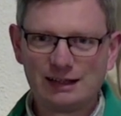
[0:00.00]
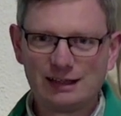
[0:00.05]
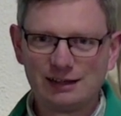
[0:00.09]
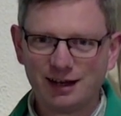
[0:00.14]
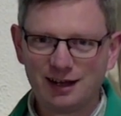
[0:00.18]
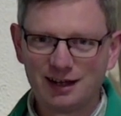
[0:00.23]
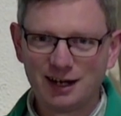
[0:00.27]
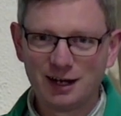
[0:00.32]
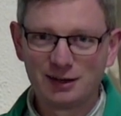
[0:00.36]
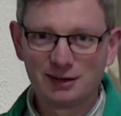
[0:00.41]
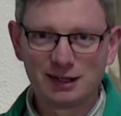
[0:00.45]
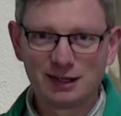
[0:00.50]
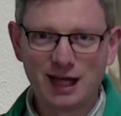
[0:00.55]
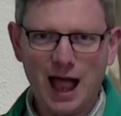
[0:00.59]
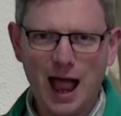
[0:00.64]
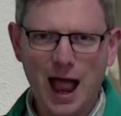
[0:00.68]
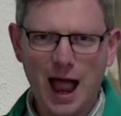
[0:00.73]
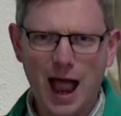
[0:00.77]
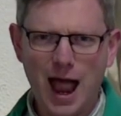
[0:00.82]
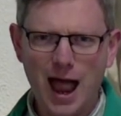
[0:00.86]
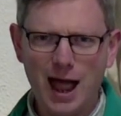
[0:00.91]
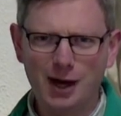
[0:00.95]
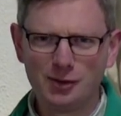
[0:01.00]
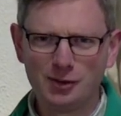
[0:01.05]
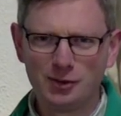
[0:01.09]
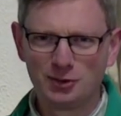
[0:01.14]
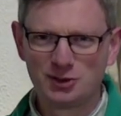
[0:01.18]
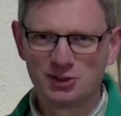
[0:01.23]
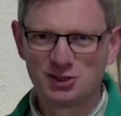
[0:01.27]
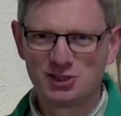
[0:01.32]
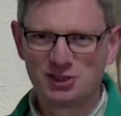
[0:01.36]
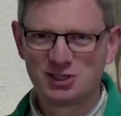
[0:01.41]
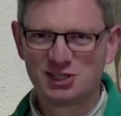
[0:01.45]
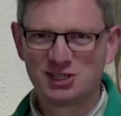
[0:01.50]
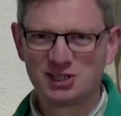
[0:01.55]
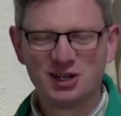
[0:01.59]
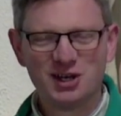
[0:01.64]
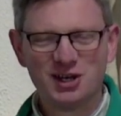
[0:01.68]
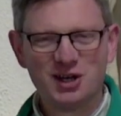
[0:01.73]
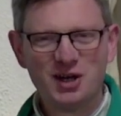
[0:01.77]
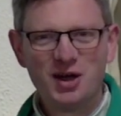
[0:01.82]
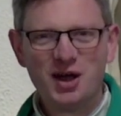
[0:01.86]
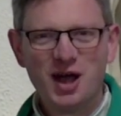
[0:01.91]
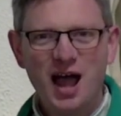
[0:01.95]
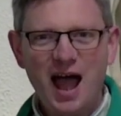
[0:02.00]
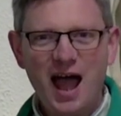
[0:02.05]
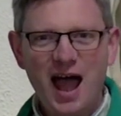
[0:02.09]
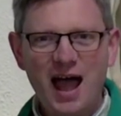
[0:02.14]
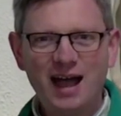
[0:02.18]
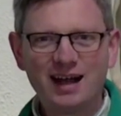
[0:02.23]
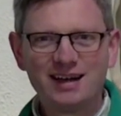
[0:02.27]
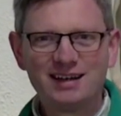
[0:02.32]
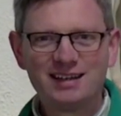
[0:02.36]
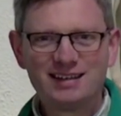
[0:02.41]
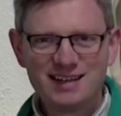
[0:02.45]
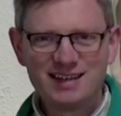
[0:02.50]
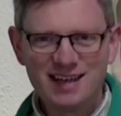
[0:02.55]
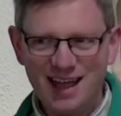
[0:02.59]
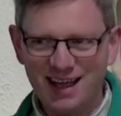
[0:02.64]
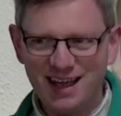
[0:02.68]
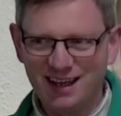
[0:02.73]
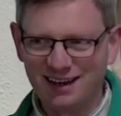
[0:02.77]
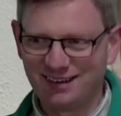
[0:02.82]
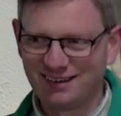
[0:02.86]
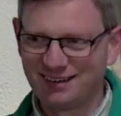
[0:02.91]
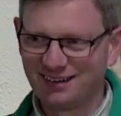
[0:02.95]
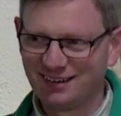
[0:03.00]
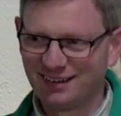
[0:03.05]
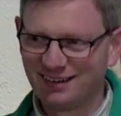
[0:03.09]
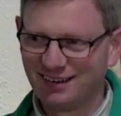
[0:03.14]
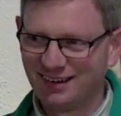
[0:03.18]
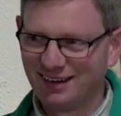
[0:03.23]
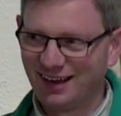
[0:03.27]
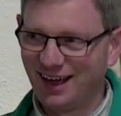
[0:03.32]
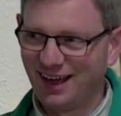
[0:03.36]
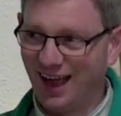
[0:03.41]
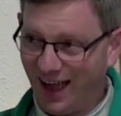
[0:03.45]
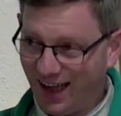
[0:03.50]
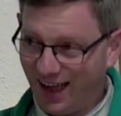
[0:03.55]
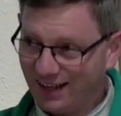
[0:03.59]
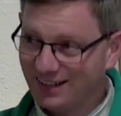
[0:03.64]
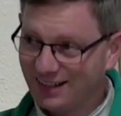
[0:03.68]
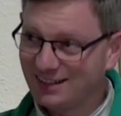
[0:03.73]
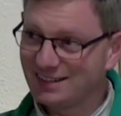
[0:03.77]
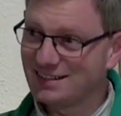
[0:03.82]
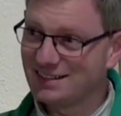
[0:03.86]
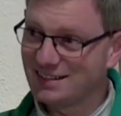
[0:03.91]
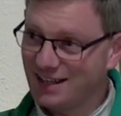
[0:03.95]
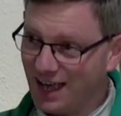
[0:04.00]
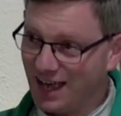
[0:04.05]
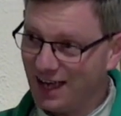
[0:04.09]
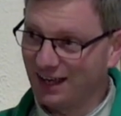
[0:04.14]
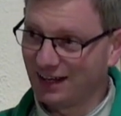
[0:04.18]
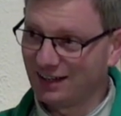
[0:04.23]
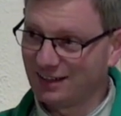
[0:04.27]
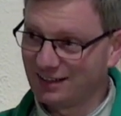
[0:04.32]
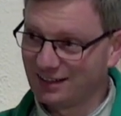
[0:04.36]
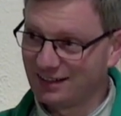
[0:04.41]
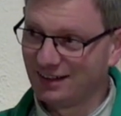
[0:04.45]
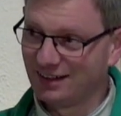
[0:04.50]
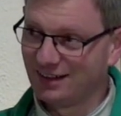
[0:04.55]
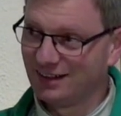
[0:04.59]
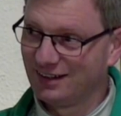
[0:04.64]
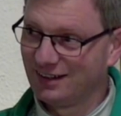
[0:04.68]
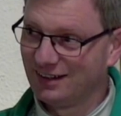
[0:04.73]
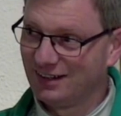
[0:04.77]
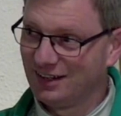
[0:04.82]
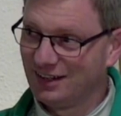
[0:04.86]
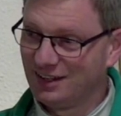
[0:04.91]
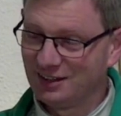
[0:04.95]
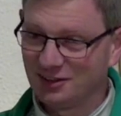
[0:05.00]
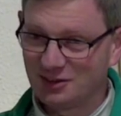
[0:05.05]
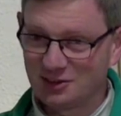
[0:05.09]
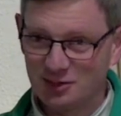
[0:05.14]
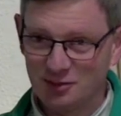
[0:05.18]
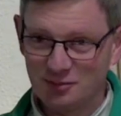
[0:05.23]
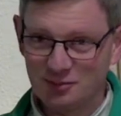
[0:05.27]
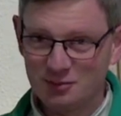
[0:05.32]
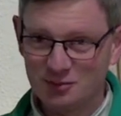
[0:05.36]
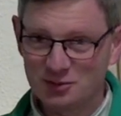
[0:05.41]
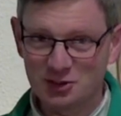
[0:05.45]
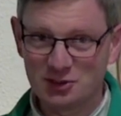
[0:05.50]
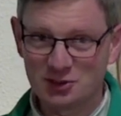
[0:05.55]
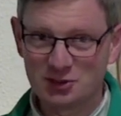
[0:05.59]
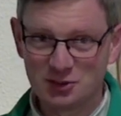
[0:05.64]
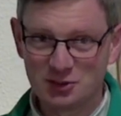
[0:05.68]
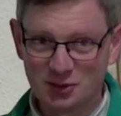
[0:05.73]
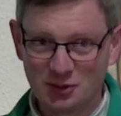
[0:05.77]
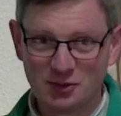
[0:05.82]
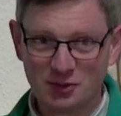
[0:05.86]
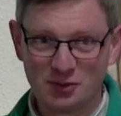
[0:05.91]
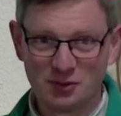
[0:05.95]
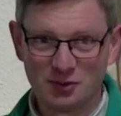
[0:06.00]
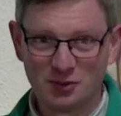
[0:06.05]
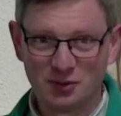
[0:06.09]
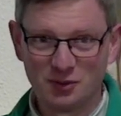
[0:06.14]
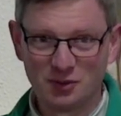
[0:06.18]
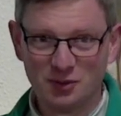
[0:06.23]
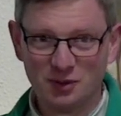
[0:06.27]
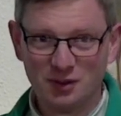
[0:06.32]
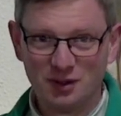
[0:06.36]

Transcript: And I think, ouch. And yet, and yet, there's something just so